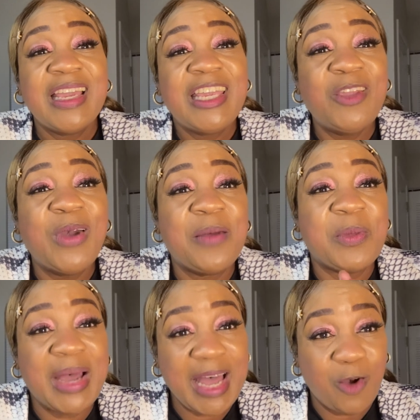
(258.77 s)
you have the
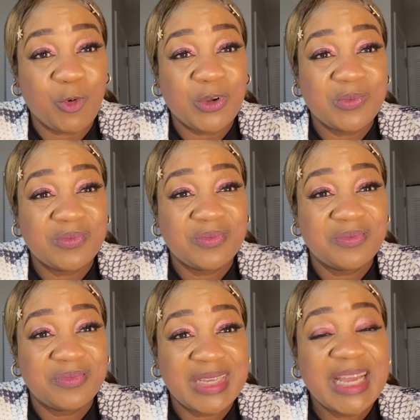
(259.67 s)
power
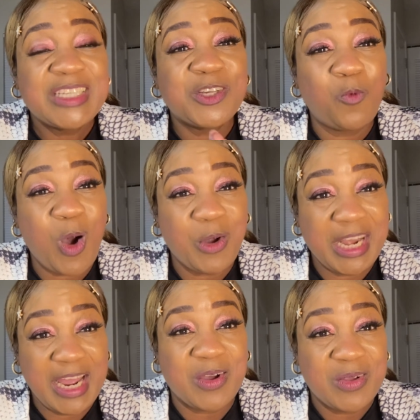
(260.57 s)
to walk it
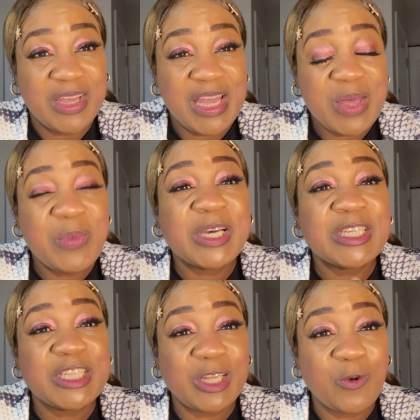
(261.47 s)
out,
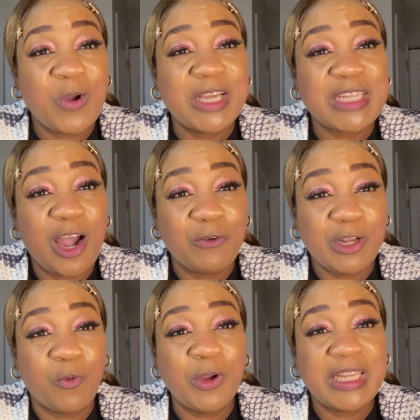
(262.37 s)
because the Lord has already
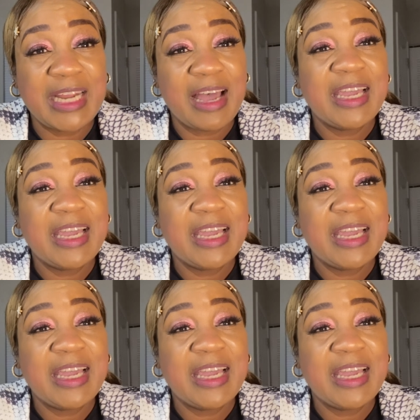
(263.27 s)
worked it out.